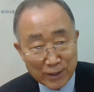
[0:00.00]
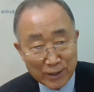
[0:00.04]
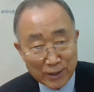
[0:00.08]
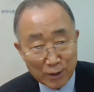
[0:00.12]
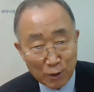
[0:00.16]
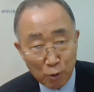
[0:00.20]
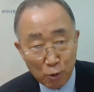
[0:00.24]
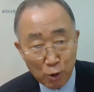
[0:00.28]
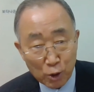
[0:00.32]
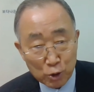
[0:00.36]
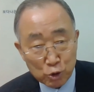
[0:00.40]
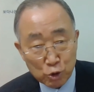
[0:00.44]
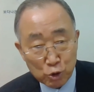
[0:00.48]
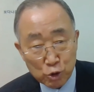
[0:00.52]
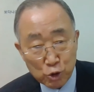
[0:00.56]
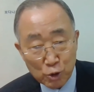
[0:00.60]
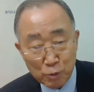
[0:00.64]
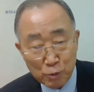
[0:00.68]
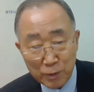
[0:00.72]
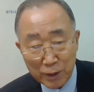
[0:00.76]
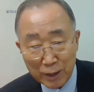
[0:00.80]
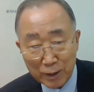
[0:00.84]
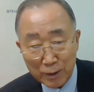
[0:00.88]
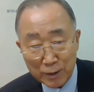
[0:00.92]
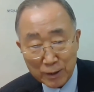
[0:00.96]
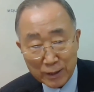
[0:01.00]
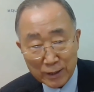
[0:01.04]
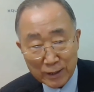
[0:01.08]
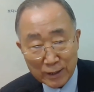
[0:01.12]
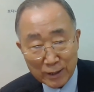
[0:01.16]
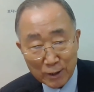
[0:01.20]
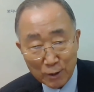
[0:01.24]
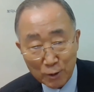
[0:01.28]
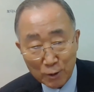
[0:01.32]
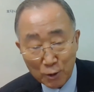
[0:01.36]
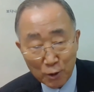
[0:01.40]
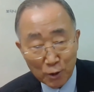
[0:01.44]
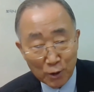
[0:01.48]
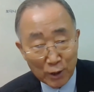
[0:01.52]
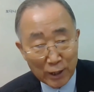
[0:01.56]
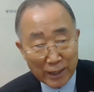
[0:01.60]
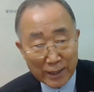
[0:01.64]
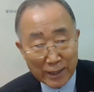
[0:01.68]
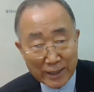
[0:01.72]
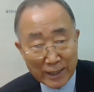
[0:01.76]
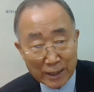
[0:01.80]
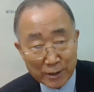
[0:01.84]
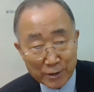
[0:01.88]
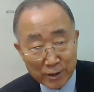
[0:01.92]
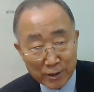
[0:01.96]
or Cuba or
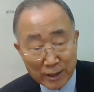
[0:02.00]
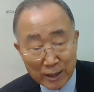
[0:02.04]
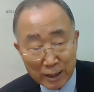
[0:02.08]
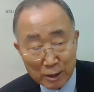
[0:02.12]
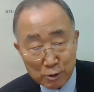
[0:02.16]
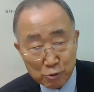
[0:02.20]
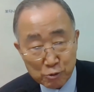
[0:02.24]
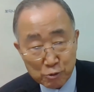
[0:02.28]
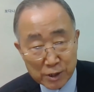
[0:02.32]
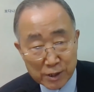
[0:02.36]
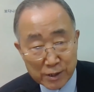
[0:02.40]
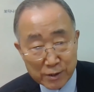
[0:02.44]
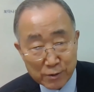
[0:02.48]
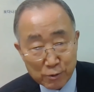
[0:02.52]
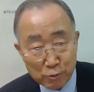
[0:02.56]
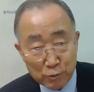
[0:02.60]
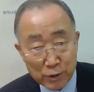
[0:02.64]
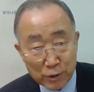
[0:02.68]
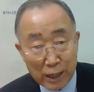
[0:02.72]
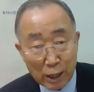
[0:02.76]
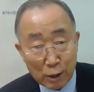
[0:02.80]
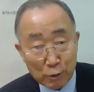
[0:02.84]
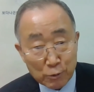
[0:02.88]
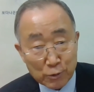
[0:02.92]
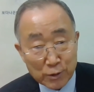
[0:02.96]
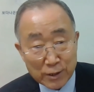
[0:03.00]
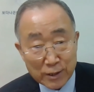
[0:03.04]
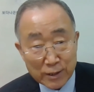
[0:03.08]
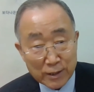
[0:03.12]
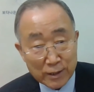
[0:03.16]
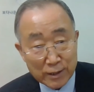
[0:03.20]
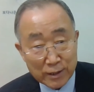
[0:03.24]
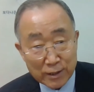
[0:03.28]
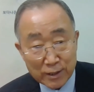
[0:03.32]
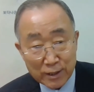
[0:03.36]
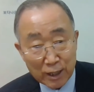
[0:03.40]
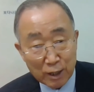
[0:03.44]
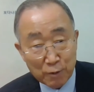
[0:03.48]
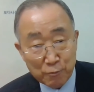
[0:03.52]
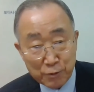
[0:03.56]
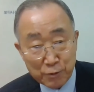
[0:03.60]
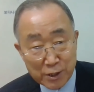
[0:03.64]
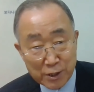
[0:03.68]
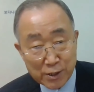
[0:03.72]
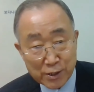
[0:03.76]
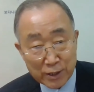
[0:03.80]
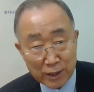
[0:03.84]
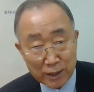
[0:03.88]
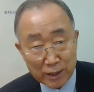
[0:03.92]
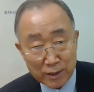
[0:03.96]
any other countries without a
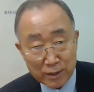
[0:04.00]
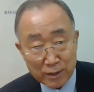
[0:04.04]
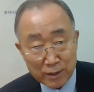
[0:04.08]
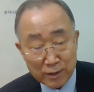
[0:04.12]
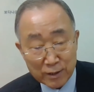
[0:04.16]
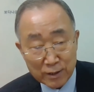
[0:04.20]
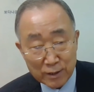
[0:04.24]
visa.